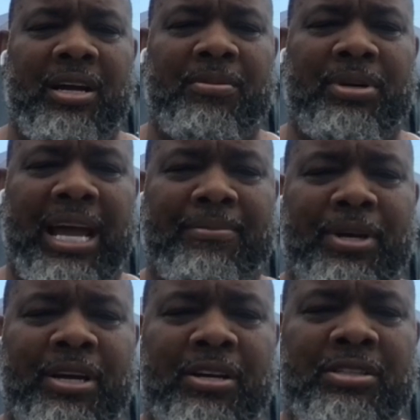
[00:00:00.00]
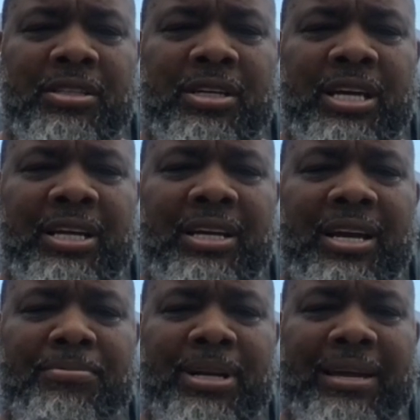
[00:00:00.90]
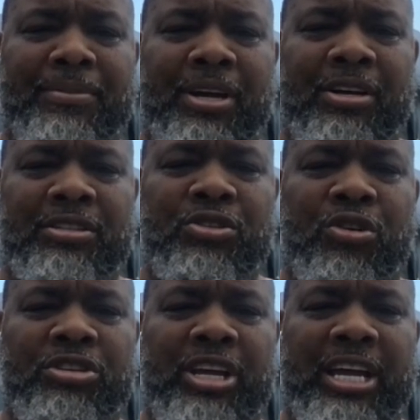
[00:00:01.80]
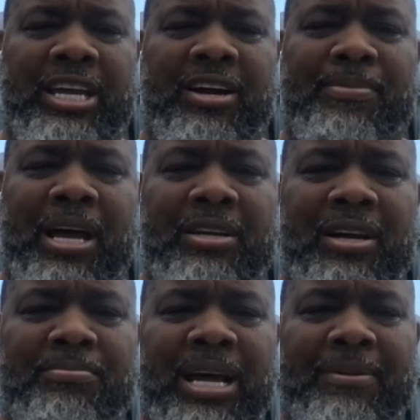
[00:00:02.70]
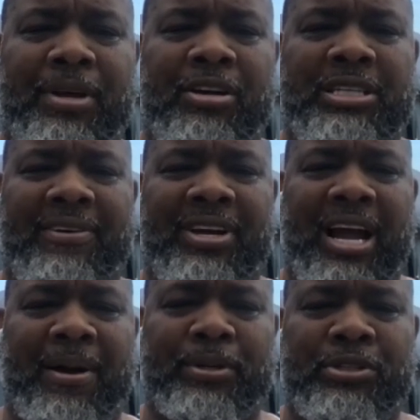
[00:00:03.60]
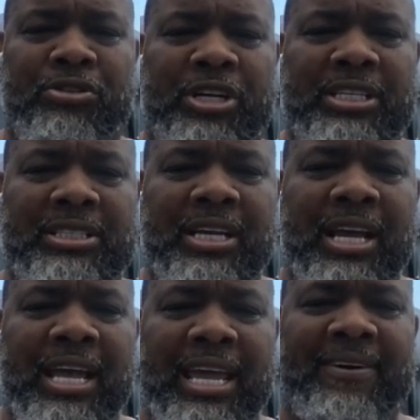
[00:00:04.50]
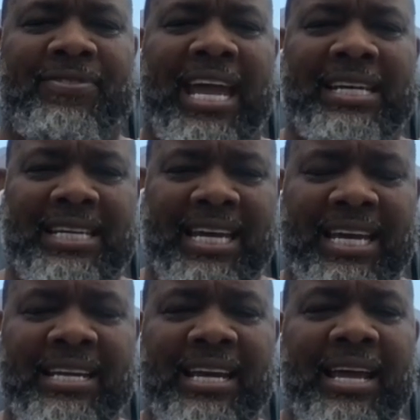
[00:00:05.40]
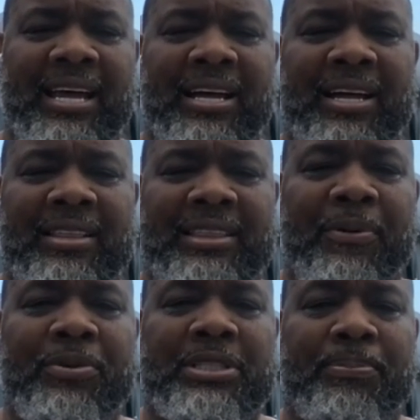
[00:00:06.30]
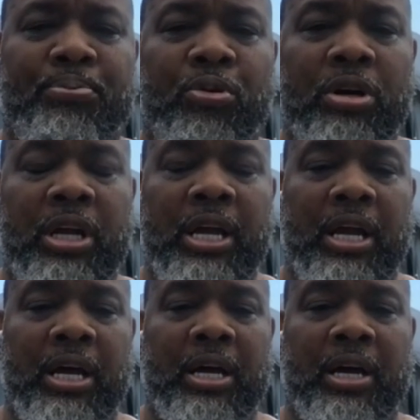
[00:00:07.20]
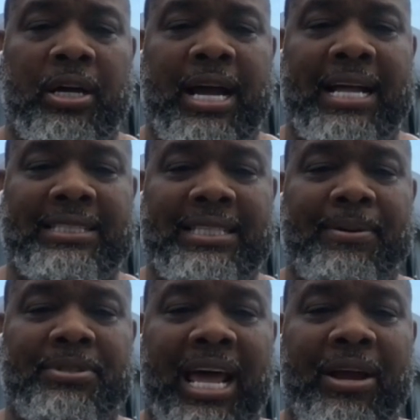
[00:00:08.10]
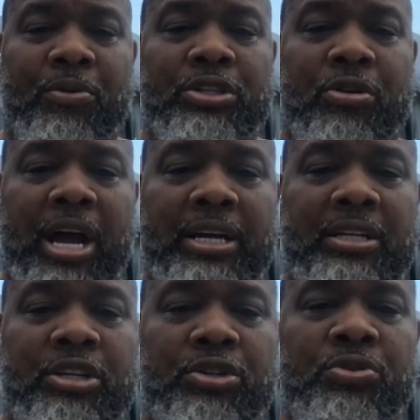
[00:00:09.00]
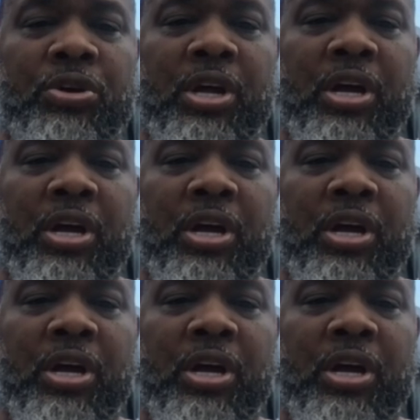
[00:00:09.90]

young black males killing young black males, nor do they care about young black males having opportunities. If they did, they would support concepts like we're trying to do.